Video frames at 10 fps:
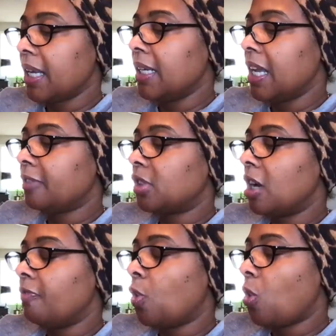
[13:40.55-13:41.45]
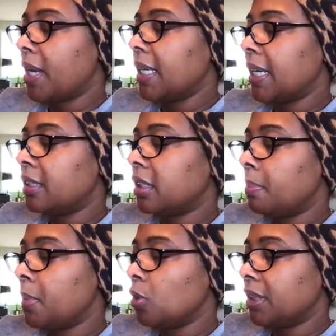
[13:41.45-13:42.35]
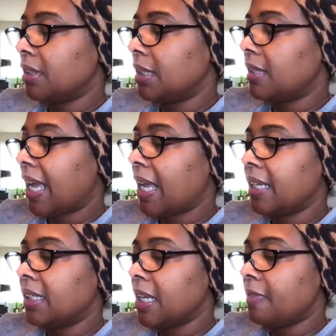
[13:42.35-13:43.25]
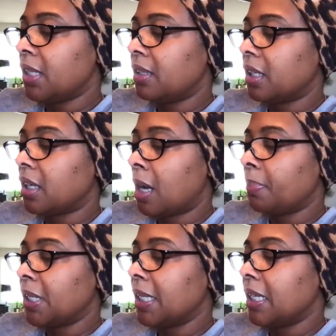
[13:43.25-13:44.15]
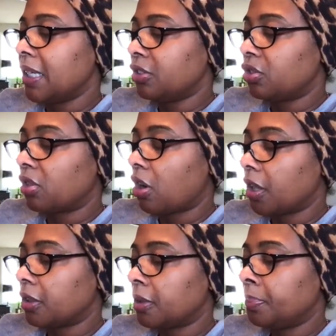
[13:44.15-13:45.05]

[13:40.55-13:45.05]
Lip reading: it left a void in the community that had given the company its start.